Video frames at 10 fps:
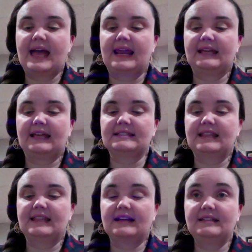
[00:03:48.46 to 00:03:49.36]
and I can
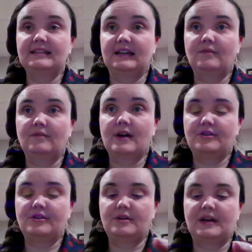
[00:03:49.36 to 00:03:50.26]
select it
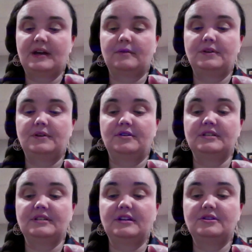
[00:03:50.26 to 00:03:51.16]
rather than my
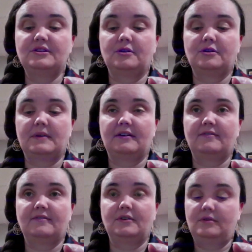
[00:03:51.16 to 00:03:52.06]
computer's internal
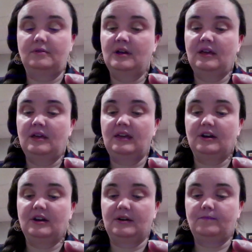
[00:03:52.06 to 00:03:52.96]
microphone
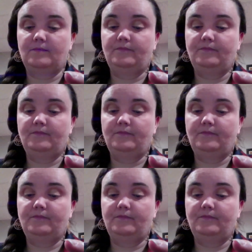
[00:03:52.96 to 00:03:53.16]
here.